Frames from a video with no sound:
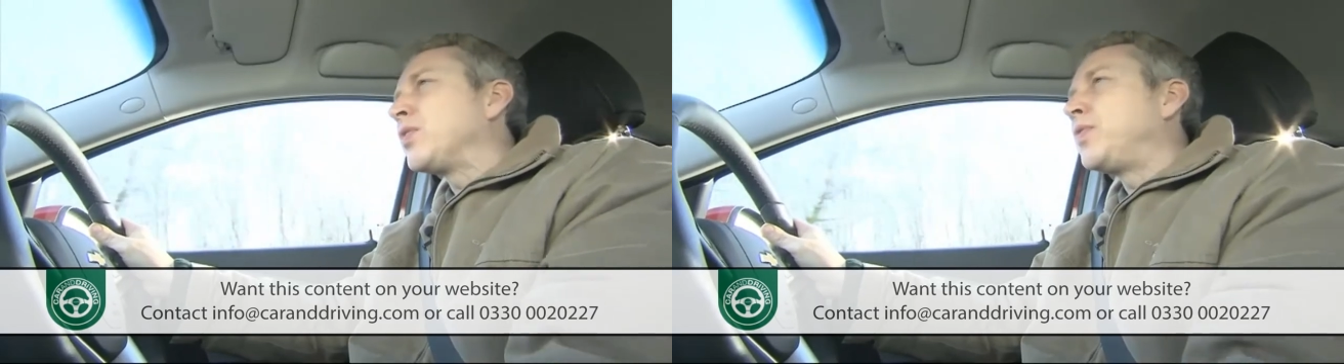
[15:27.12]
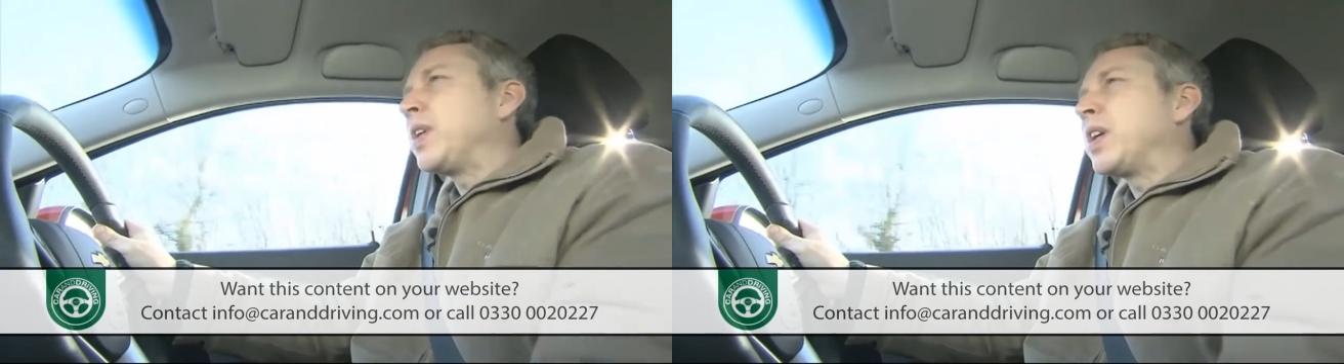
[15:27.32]

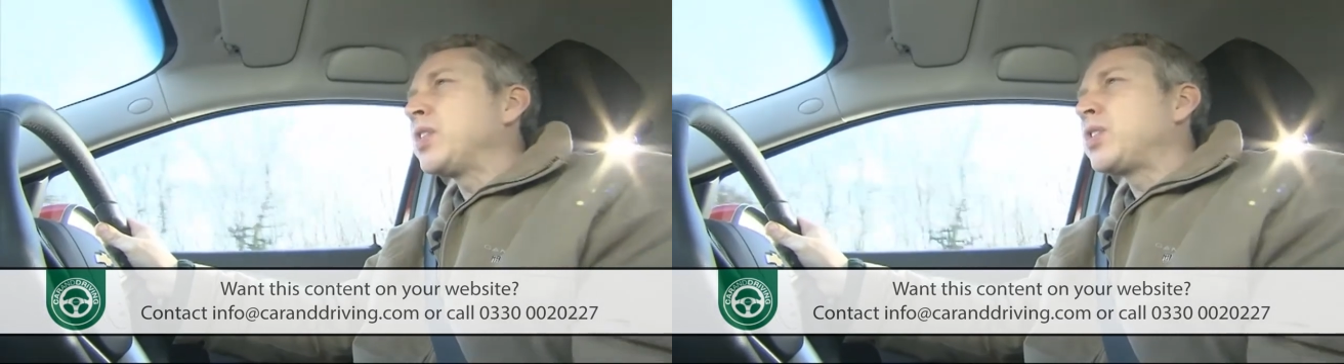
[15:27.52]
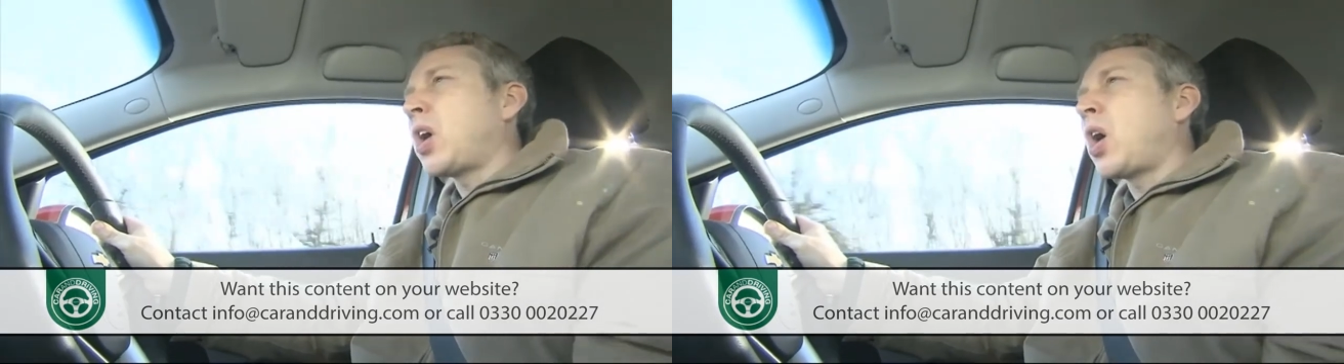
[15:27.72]
of
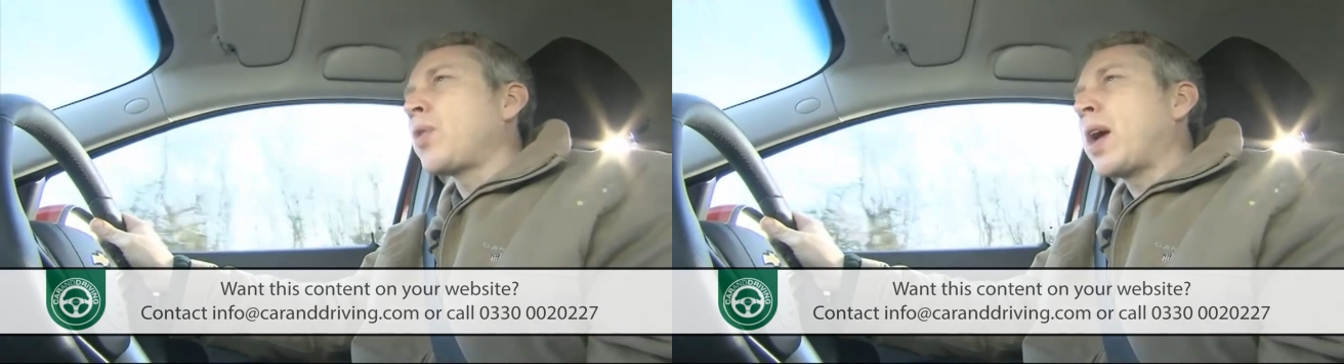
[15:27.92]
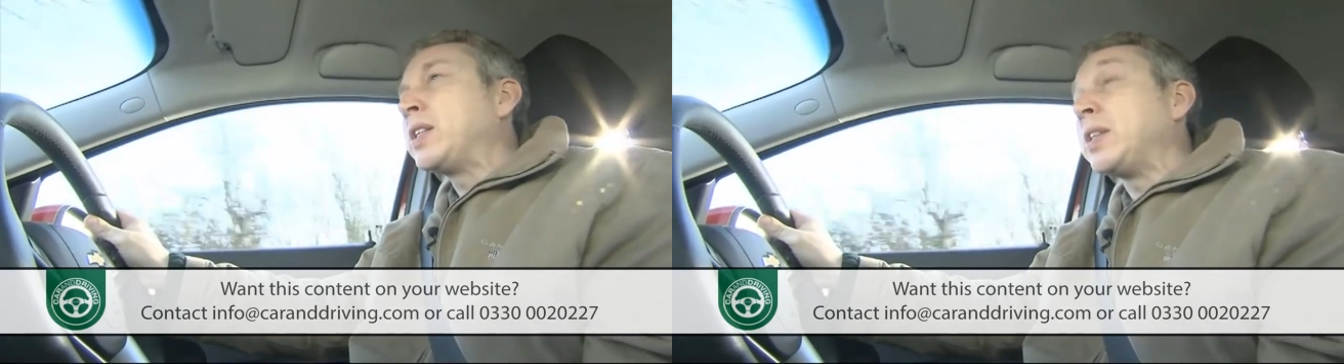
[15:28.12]
figures
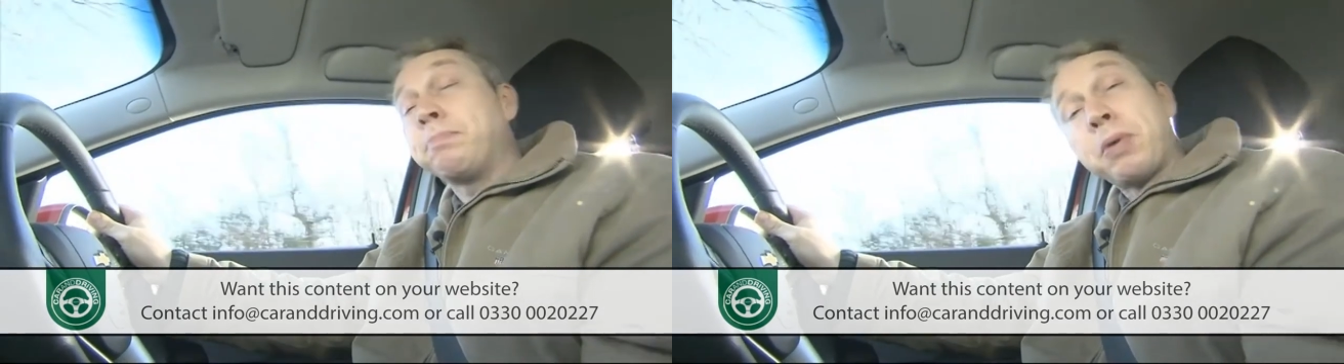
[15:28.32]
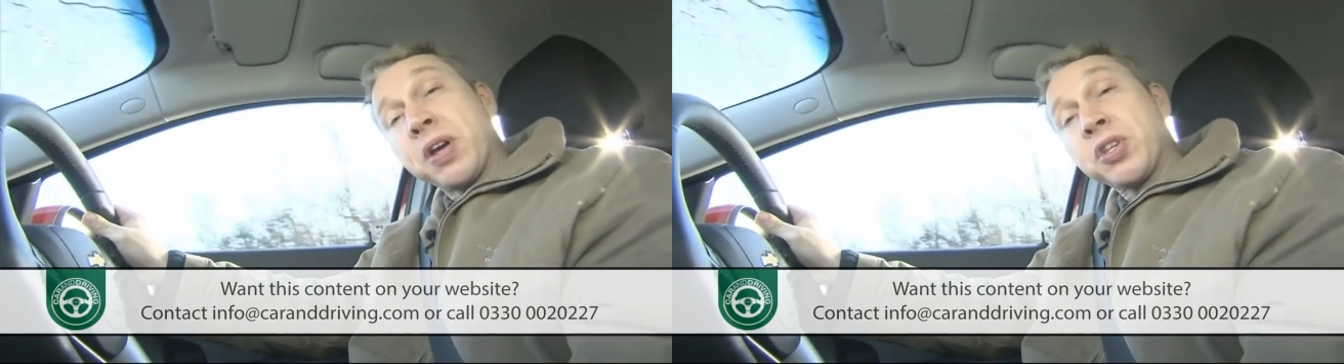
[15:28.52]
are
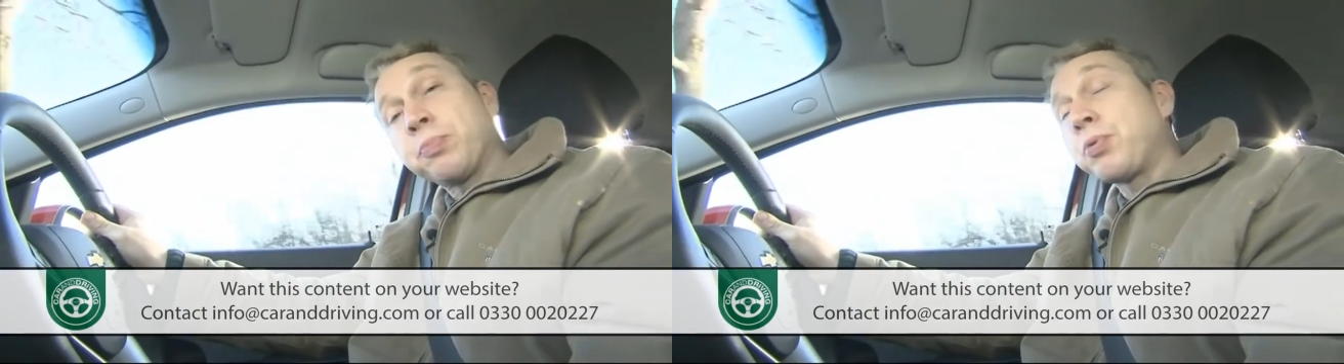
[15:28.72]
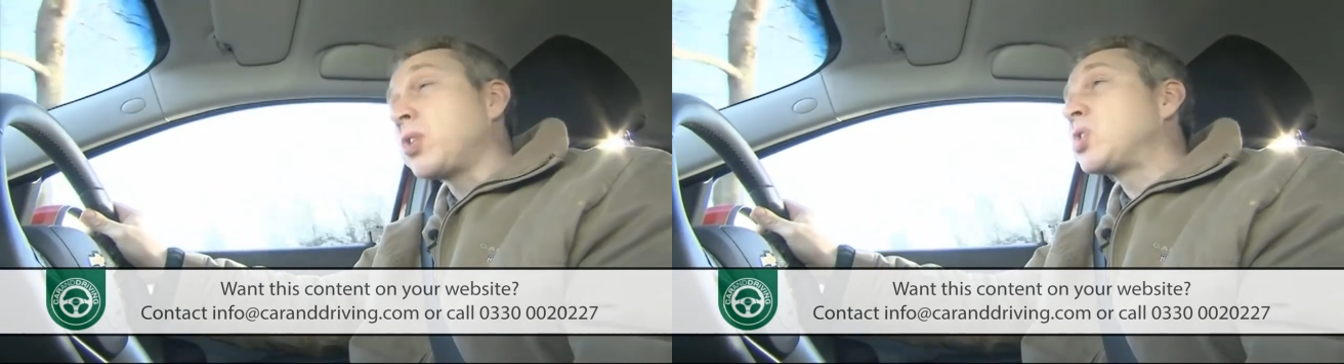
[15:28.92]
aided by a
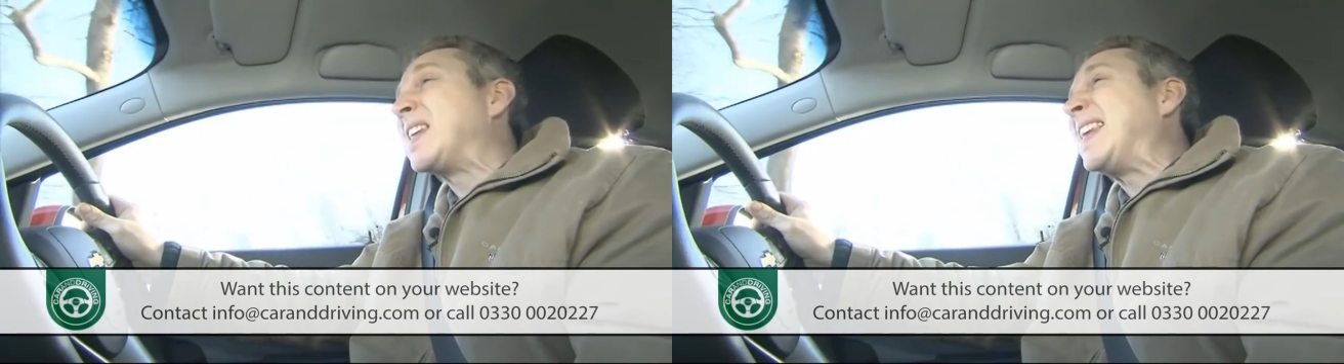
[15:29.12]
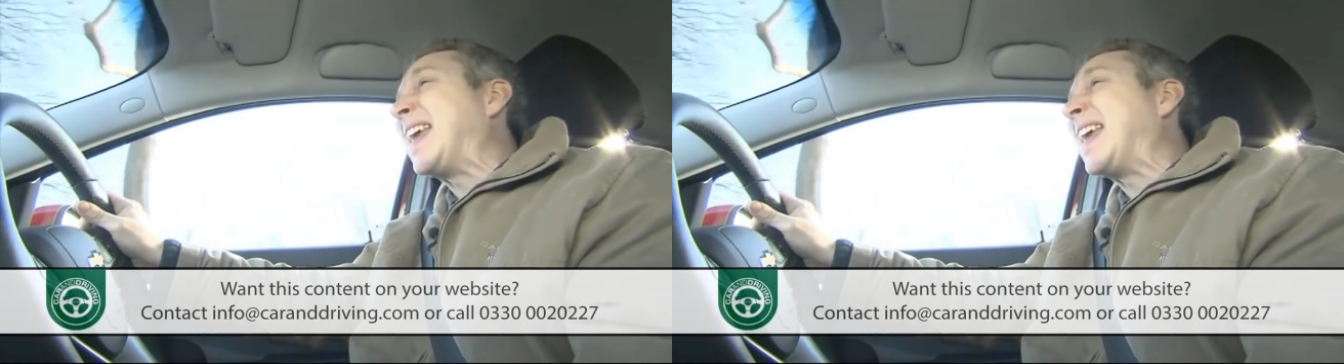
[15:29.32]
surprisingly